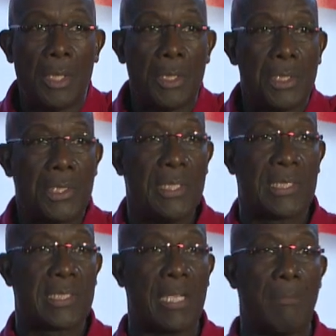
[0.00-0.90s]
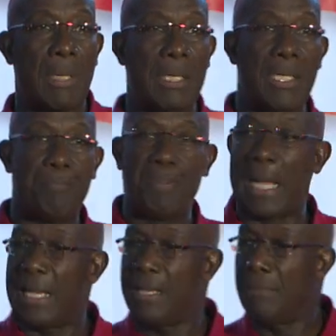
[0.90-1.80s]
She summoned the
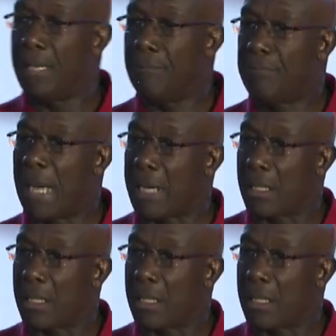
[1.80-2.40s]
parliament back.